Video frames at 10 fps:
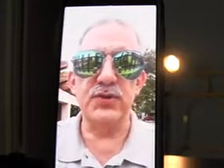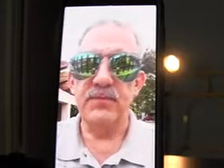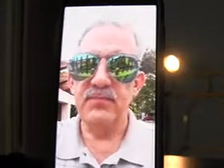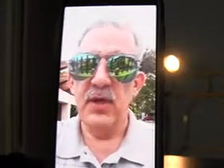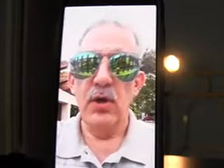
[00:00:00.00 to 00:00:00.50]

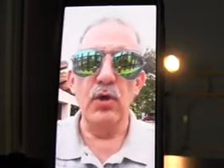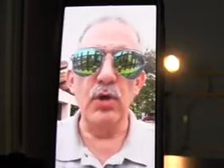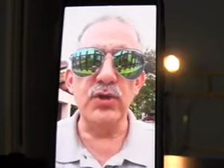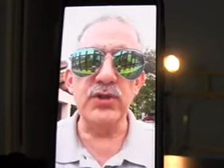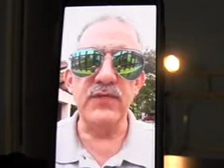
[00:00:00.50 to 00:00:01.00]
Who knows
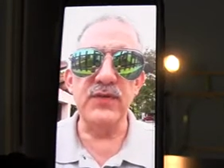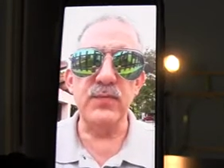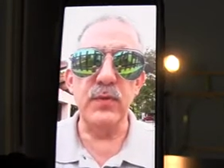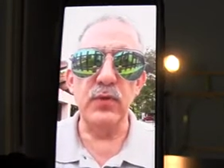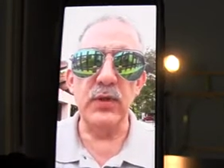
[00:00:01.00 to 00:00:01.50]
if he's
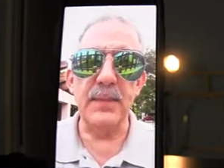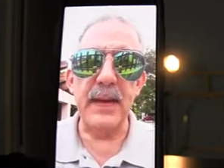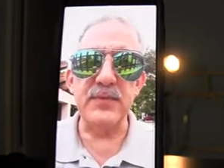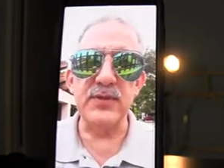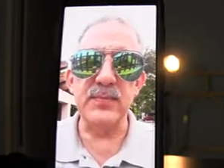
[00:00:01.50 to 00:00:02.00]
doing the
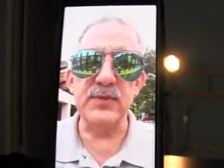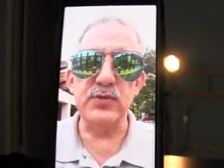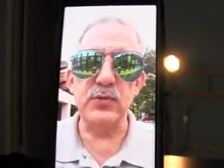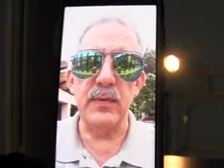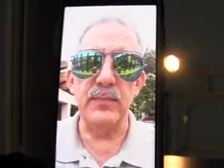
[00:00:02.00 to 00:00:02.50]
baptisms in
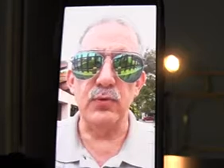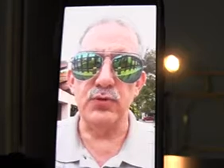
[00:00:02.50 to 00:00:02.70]
swimming pools?